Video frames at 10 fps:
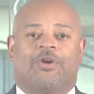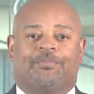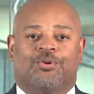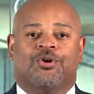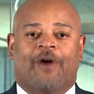to
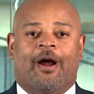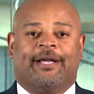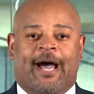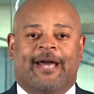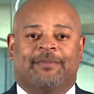improve our
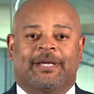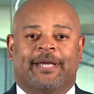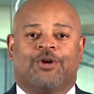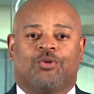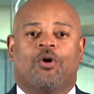economy
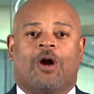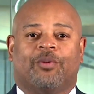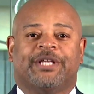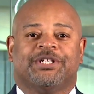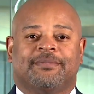and grow our
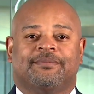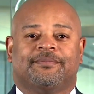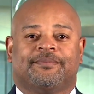region.